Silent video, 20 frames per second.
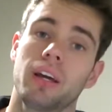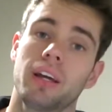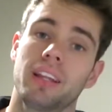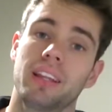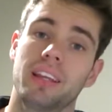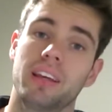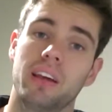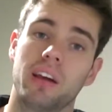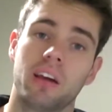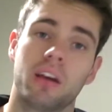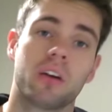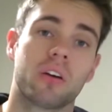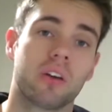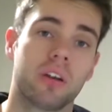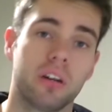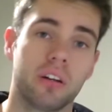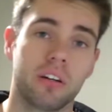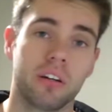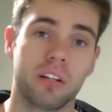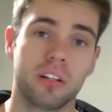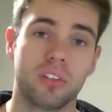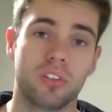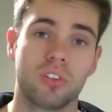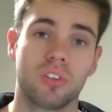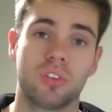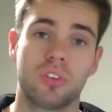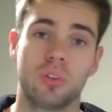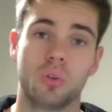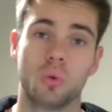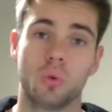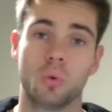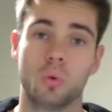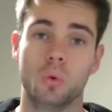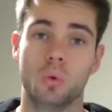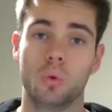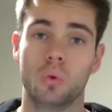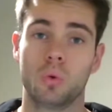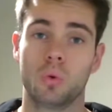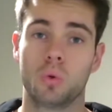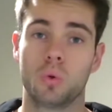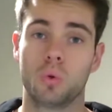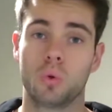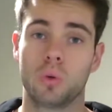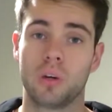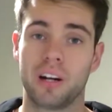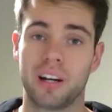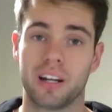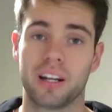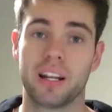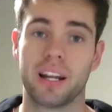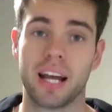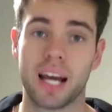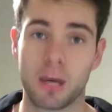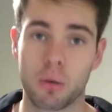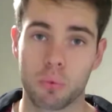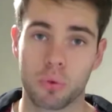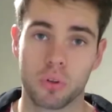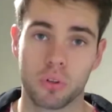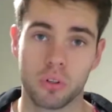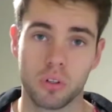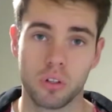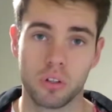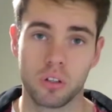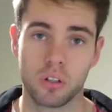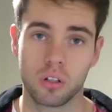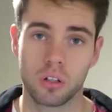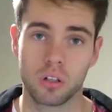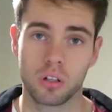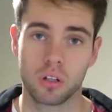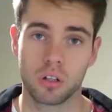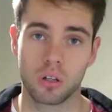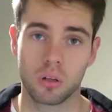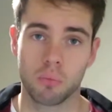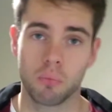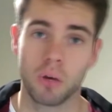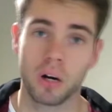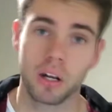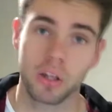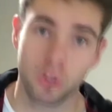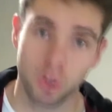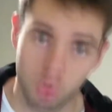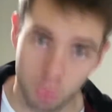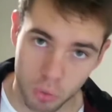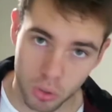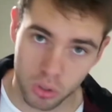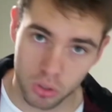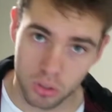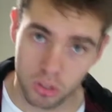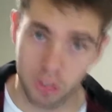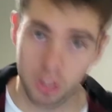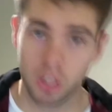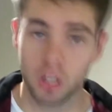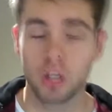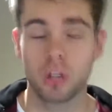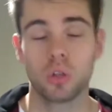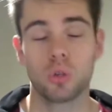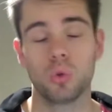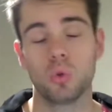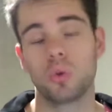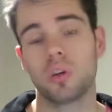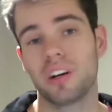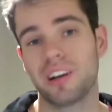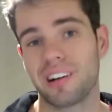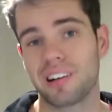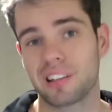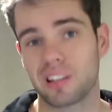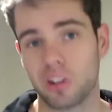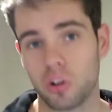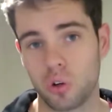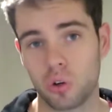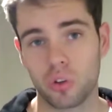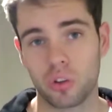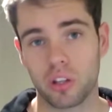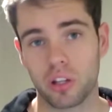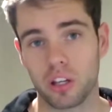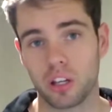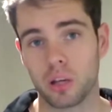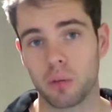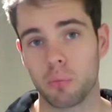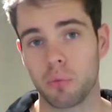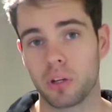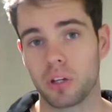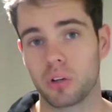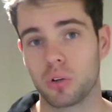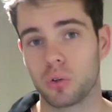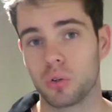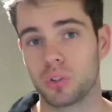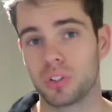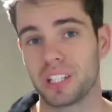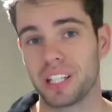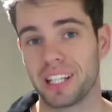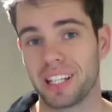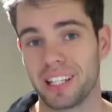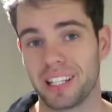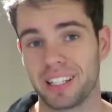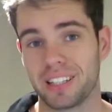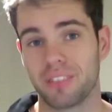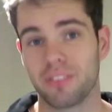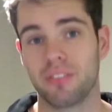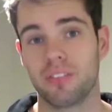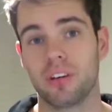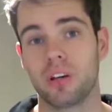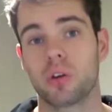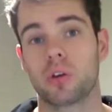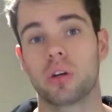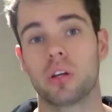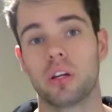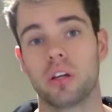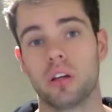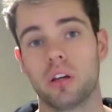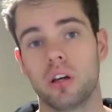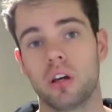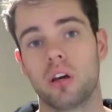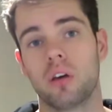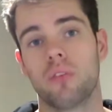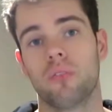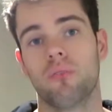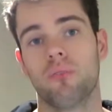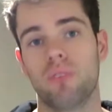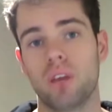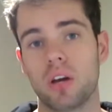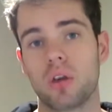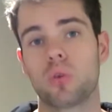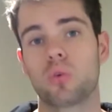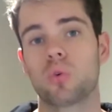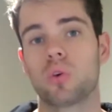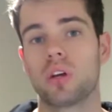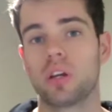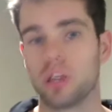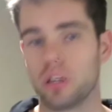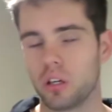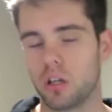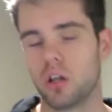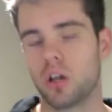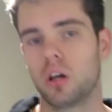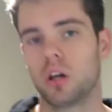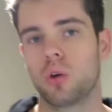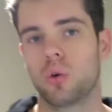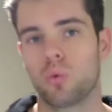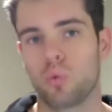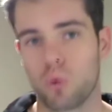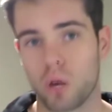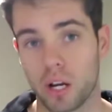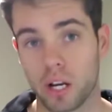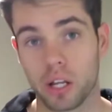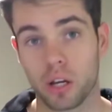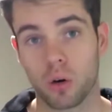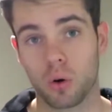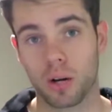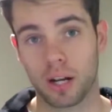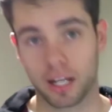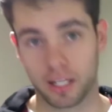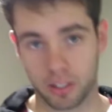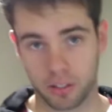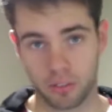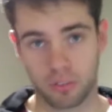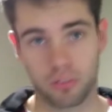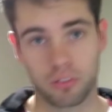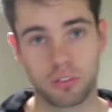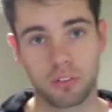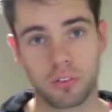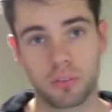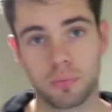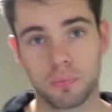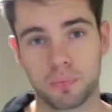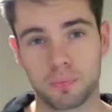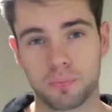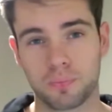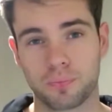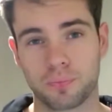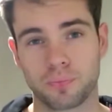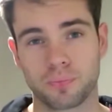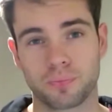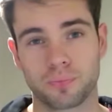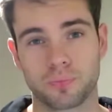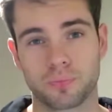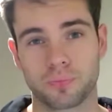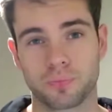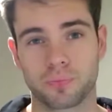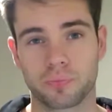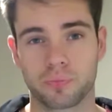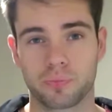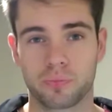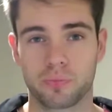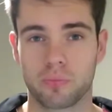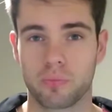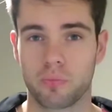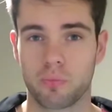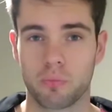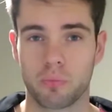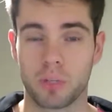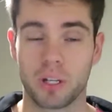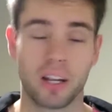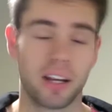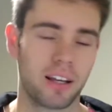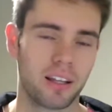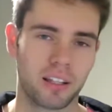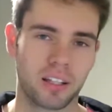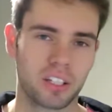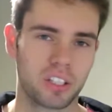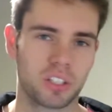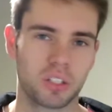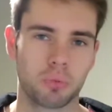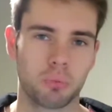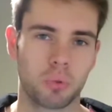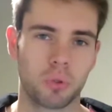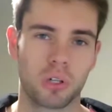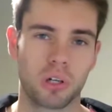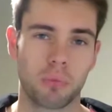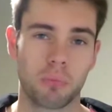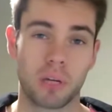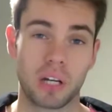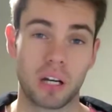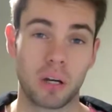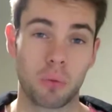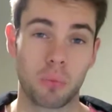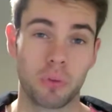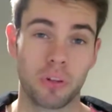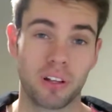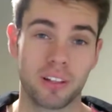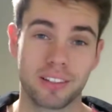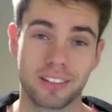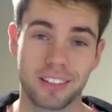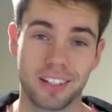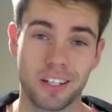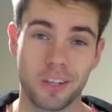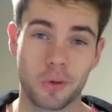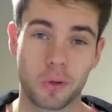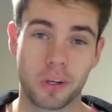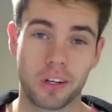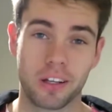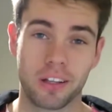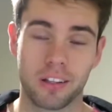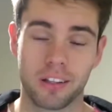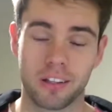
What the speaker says: the area is still uninhabited by humans. You can't go there because it is very, very radioactive. But hey, let's just put up power plants anyway.